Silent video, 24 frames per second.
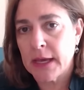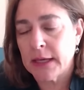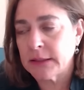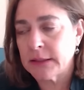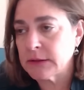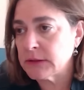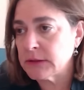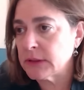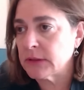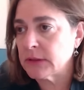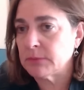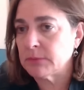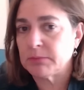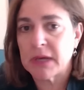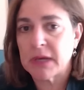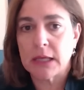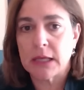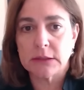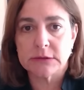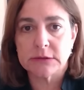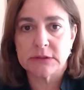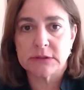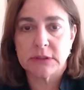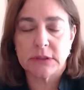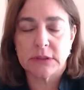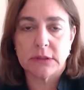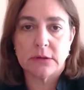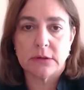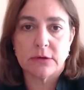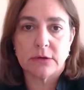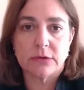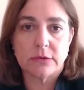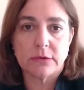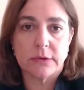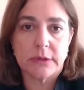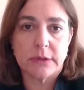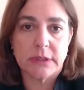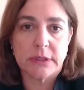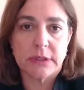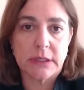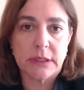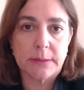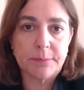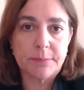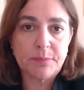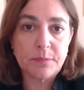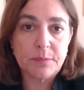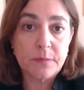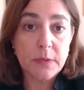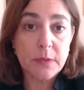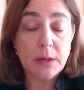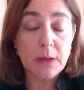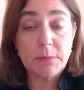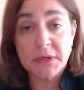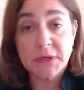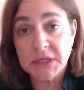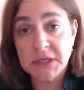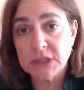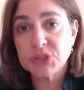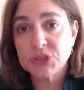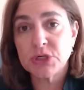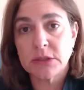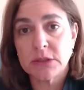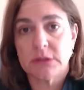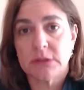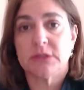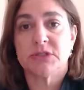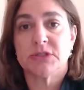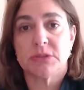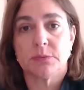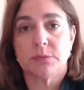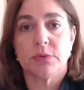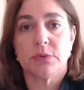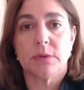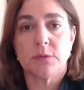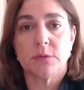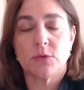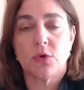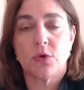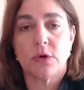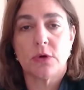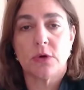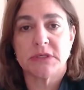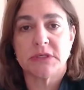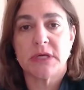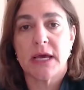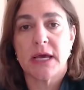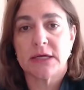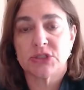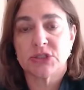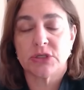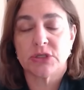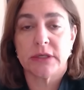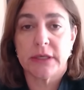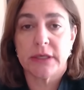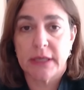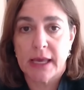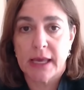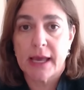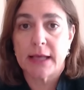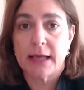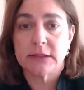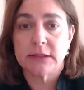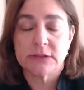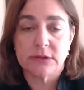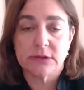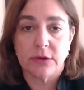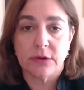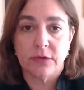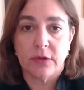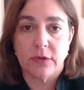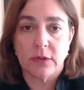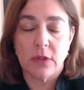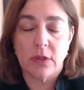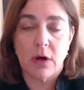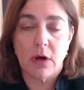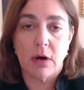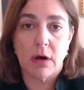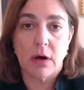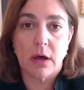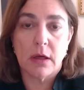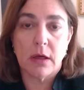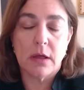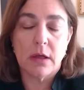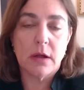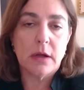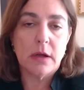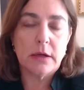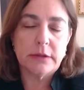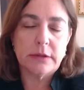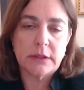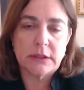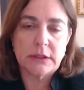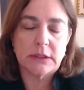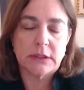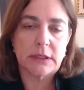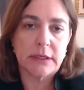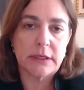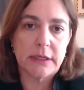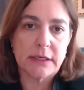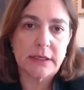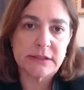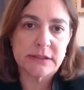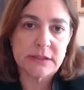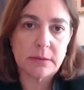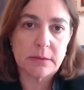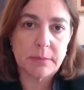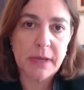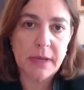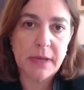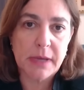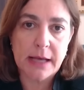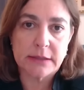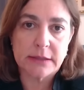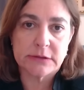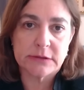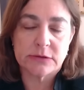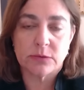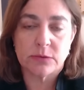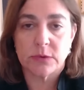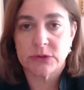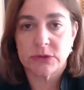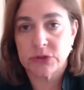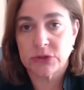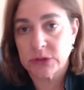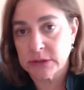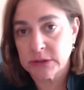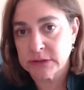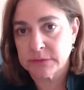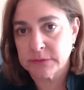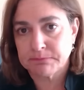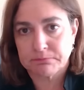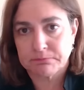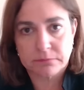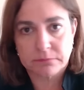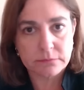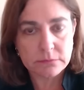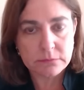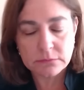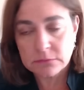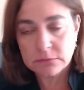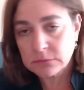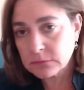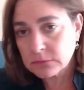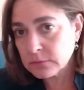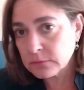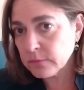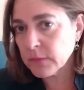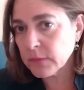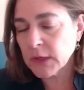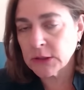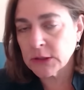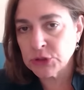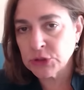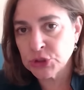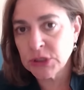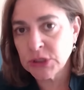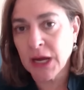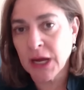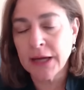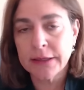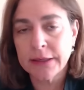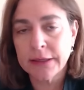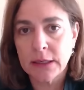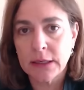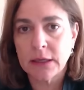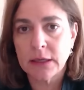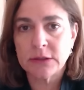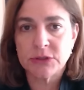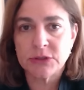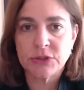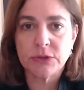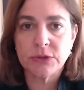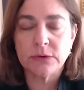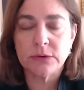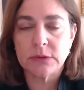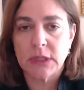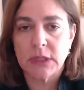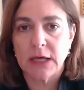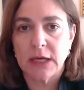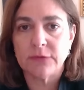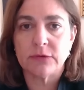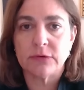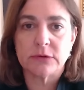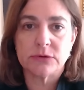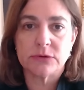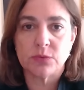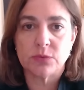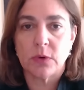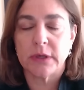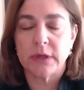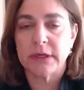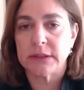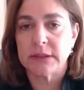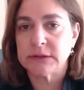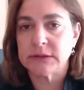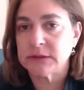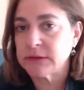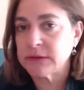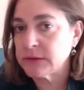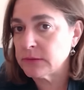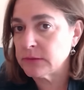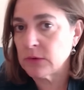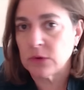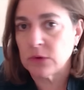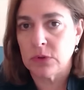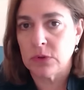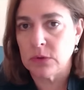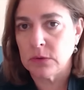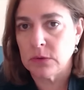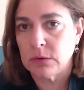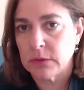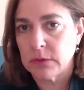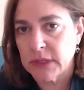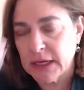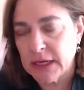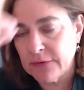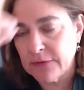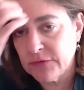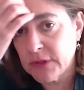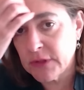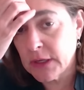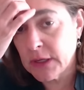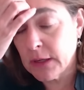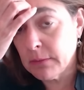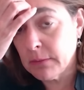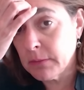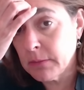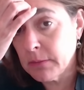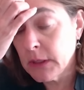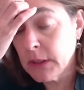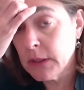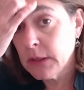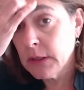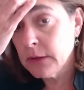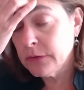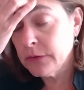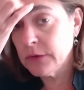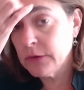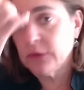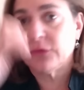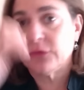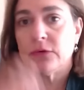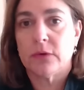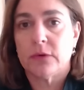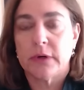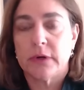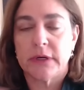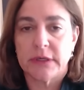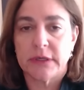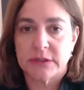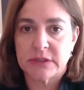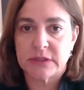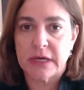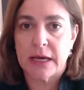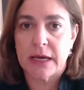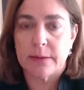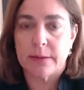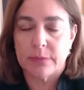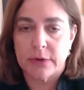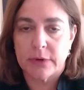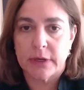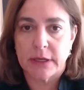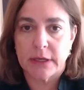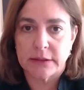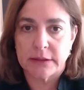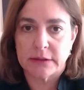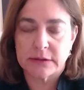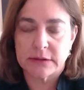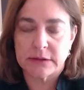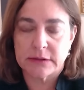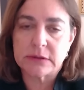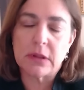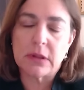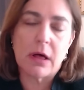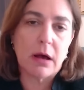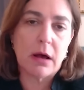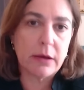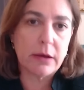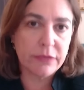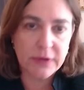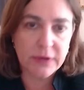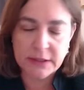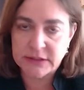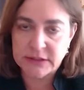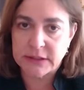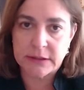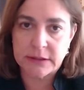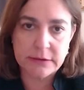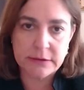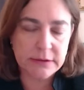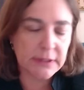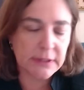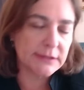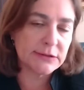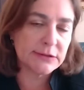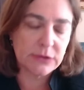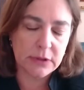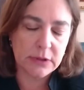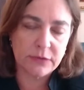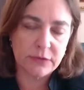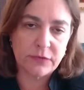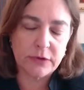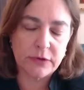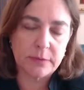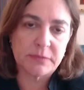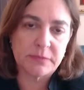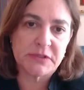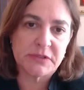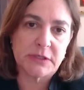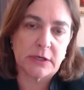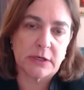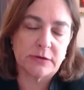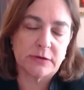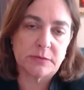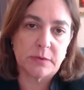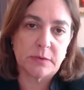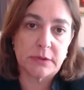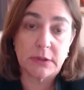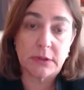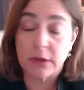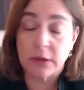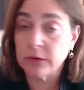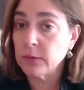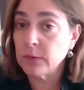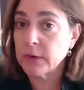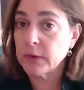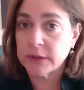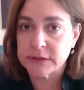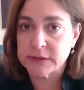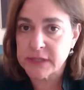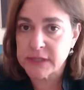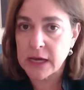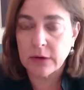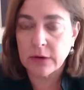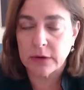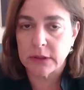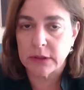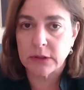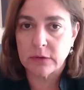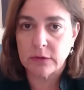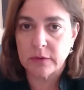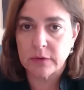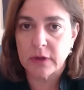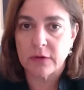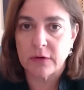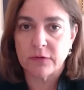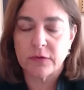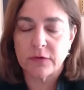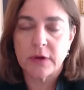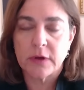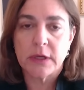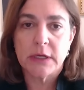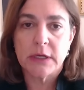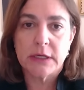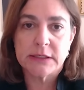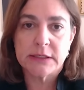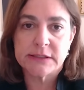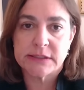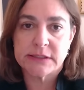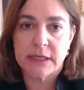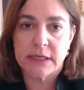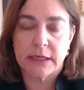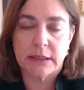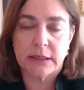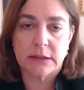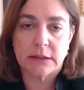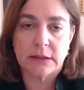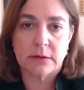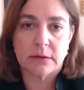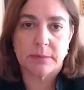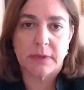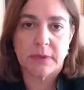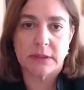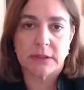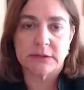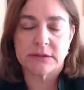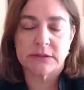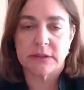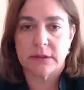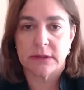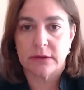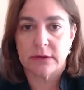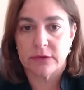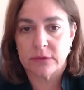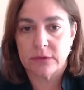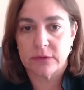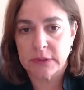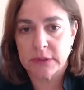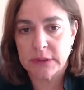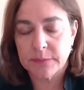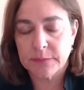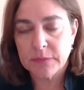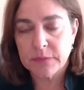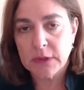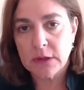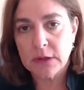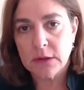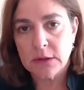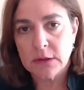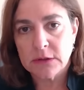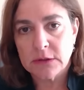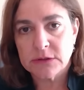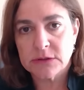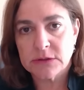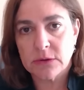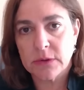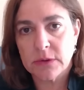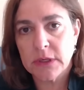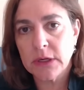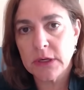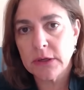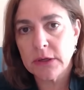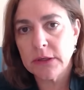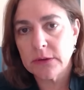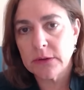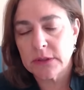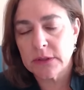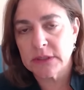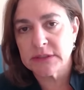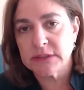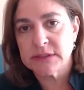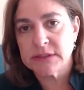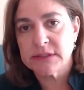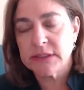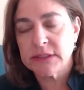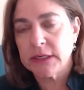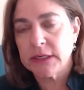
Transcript: and the Palestinian Authority petitioned the Supreme Court to actually cancel the law that the Knesset passed, which is shocking on two levels. One is who gave them the authority to abrogate this law. They did. They took it for themselves. But the other one is, how can you give standing to the Palestinians? So here you can